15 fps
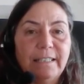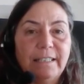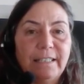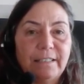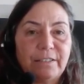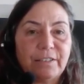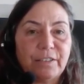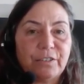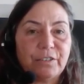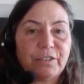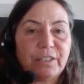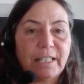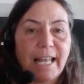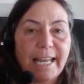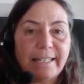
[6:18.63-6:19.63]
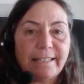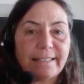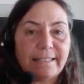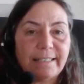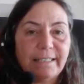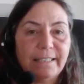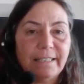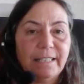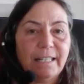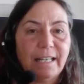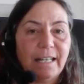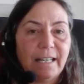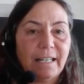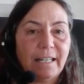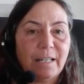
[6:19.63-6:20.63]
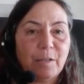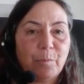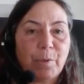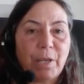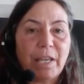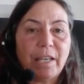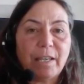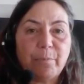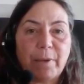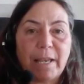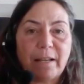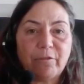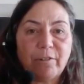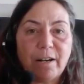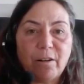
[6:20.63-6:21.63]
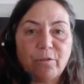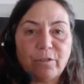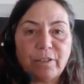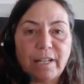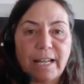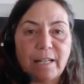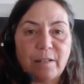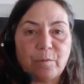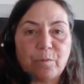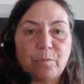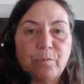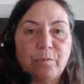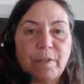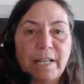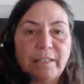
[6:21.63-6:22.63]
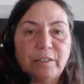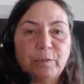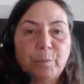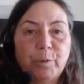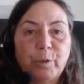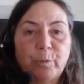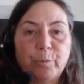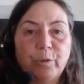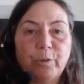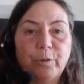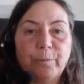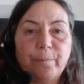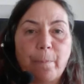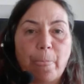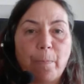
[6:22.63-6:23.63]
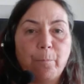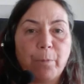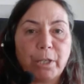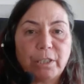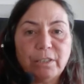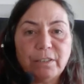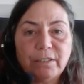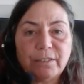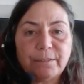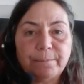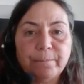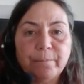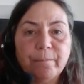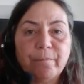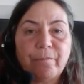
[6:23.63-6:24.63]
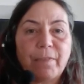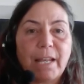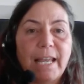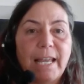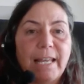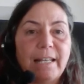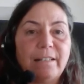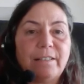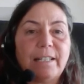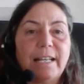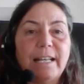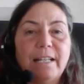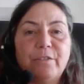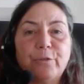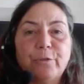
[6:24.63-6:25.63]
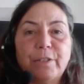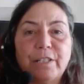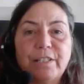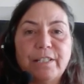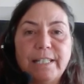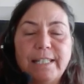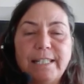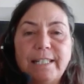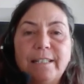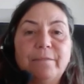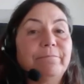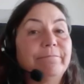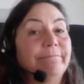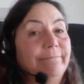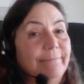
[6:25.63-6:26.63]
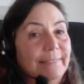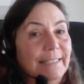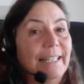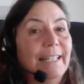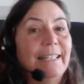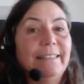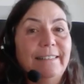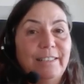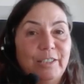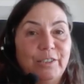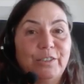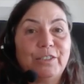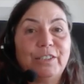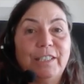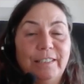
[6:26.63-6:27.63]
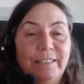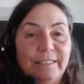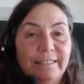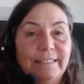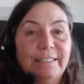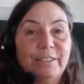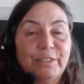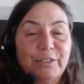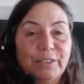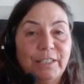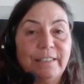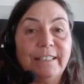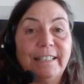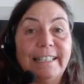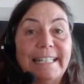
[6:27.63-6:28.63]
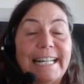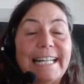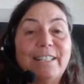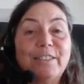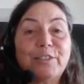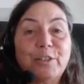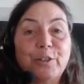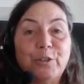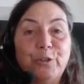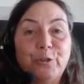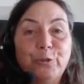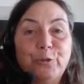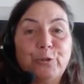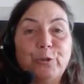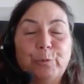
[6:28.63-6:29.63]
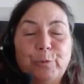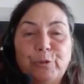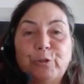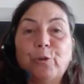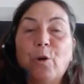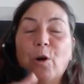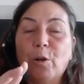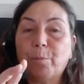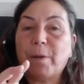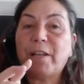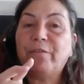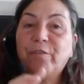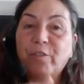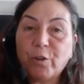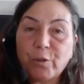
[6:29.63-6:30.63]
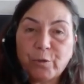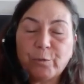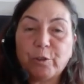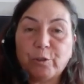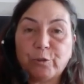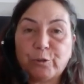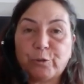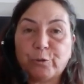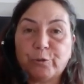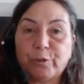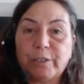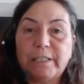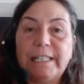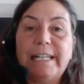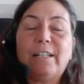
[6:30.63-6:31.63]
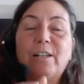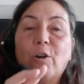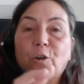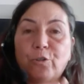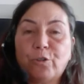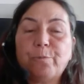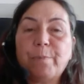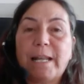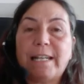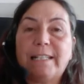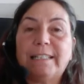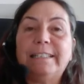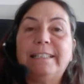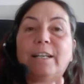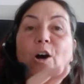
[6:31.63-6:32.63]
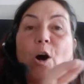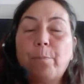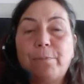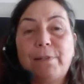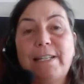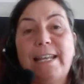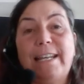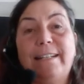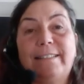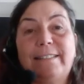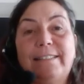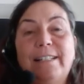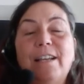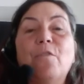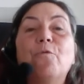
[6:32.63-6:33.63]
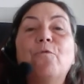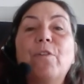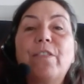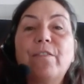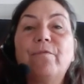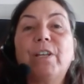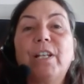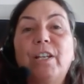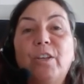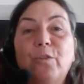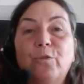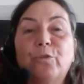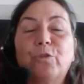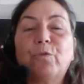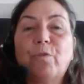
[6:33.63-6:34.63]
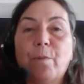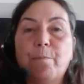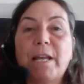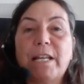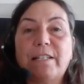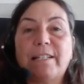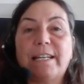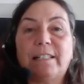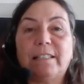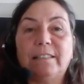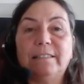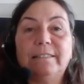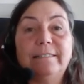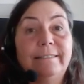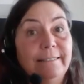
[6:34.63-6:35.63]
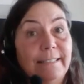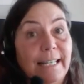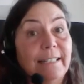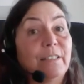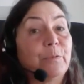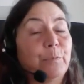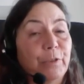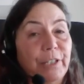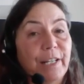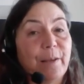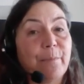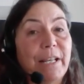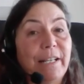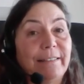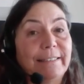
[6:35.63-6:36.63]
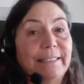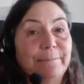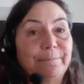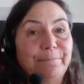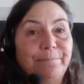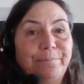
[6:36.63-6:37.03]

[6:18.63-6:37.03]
It's a slight pink background and nice purple buttons. And as you can see, there's the latest on YouTube. So on my Fourthwall store, it automatically updates with the videos from my channel. That's pretty amazing.